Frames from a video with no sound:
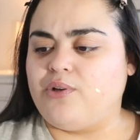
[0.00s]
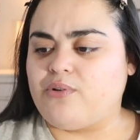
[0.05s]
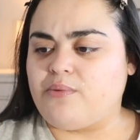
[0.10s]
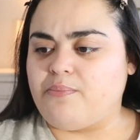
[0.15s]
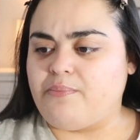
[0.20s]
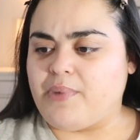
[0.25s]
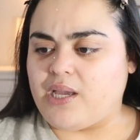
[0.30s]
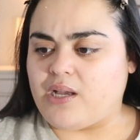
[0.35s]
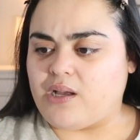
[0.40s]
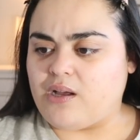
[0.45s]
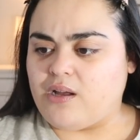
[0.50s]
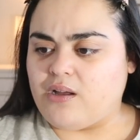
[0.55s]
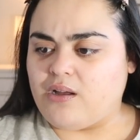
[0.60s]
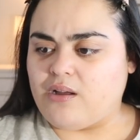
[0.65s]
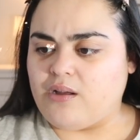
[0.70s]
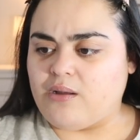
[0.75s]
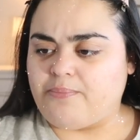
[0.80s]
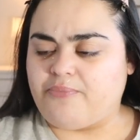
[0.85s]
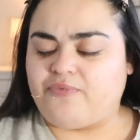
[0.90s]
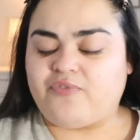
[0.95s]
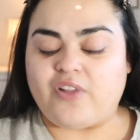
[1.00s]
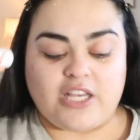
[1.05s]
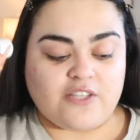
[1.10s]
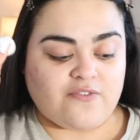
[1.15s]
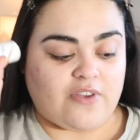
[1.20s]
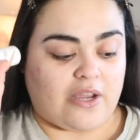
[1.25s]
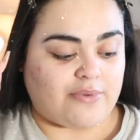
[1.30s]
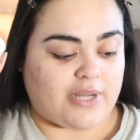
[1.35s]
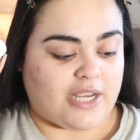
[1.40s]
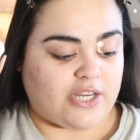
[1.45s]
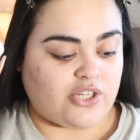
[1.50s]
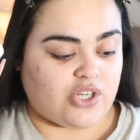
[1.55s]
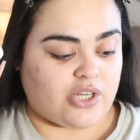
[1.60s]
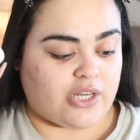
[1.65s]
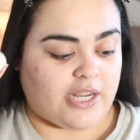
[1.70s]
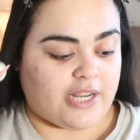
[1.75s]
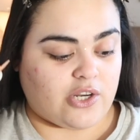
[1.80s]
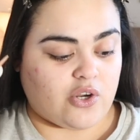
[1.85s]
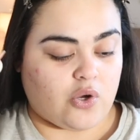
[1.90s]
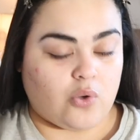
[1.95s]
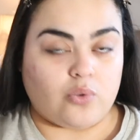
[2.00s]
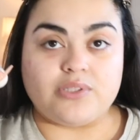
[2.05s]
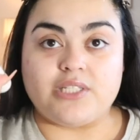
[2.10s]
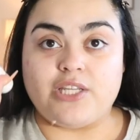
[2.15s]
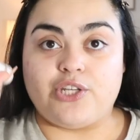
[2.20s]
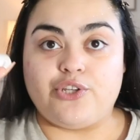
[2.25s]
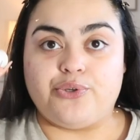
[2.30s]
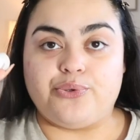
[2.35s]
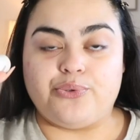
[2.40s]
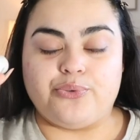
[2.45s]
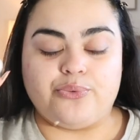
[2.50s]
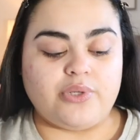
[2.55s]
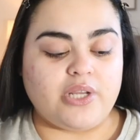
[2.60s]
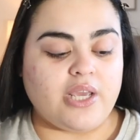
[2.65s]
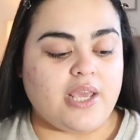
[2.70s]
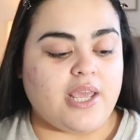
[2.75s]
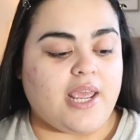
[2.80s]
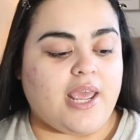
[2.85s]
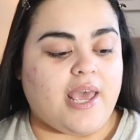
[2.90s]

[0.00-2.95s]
Makeup Flex Foundation in Golden Nude,